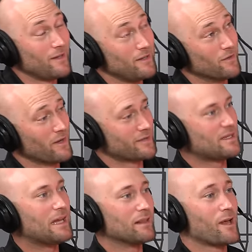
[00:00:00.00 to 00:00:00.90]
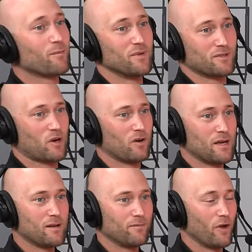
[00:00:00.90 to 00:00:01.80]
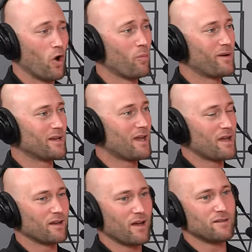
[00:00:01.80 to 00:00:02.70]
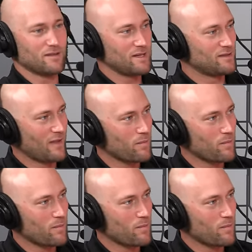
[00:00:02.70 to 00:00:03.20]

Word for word: you know, a state like Missouri, the opening day of gun season,